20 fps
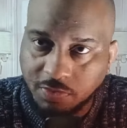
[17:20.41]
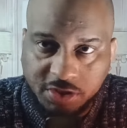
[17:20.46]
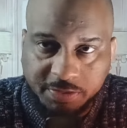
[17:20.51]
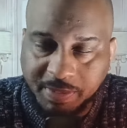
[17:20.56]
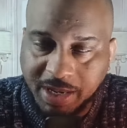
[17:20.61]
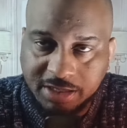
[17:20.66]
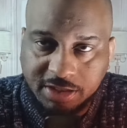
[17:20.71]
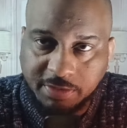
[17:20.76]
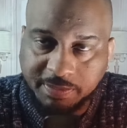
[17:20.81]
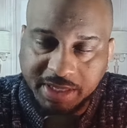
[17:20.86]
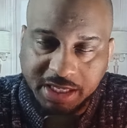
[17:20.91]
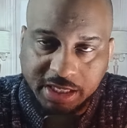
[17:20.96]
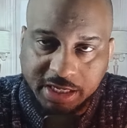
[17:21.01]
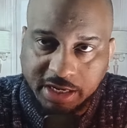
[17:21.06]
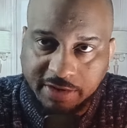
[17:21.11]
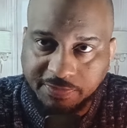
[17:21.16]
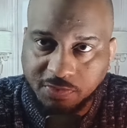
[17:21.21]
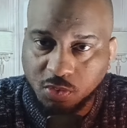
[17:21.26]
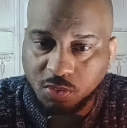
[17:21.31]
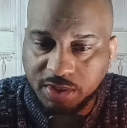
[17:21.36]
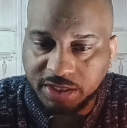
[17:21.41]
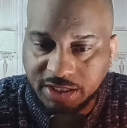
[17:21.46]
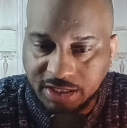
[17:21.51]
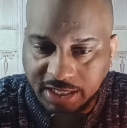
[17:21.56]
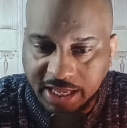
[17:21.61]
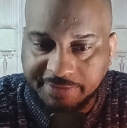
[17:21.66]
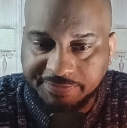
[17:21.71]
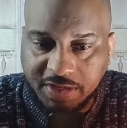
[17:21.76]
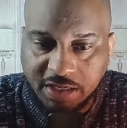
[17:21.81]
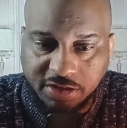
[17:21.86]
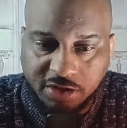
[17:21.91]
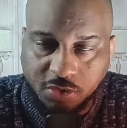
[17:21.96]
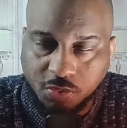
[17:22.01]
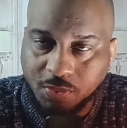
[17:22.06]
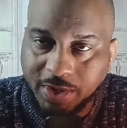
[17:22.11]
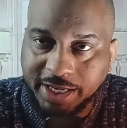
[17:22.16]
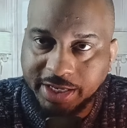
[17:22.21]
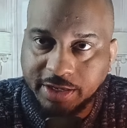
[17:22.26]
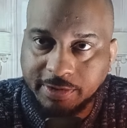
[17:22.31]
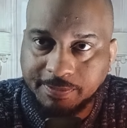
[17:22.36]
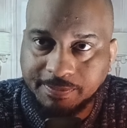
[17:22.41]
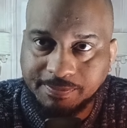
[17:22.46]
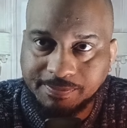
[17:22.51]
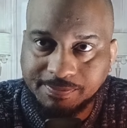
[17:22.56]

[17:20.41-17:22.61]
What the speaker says: responsibility for what's left in their wake.